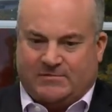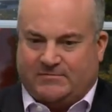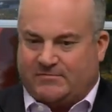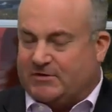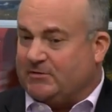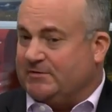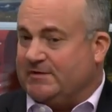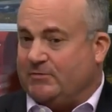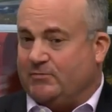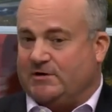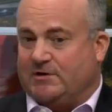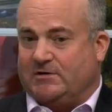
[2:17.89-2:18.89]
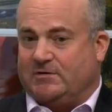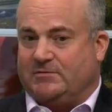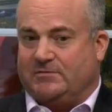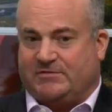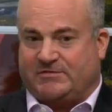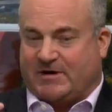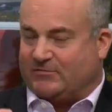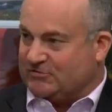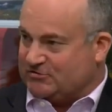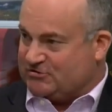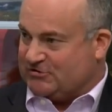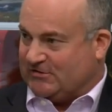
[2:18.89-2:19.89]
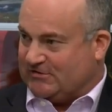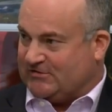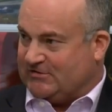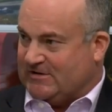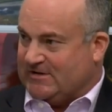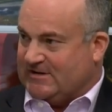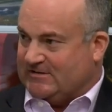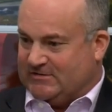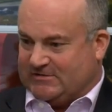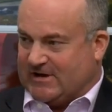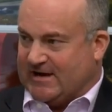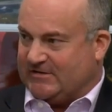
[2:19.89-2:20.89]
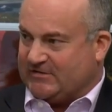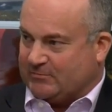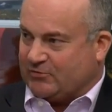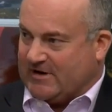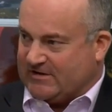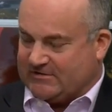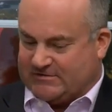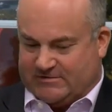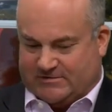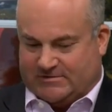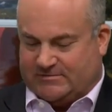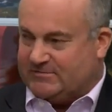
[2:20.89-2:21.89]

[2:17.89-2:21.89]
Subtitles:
Frequently, they wear several shirts to kind of suppress the